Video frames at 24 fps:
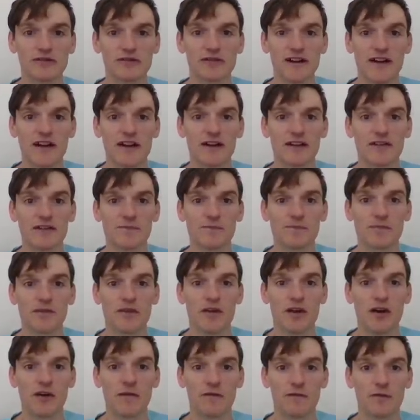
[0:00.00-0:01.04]
There's not
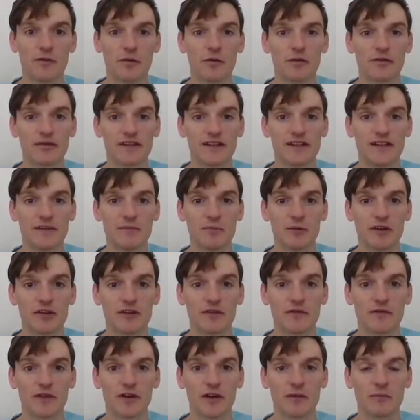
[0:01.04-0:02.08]
a full team
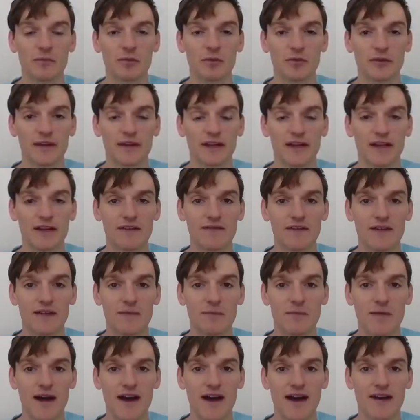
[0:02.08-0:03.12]
on the front pulling
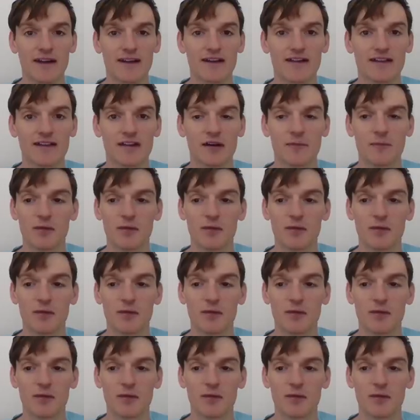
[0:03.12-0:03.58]
anything back.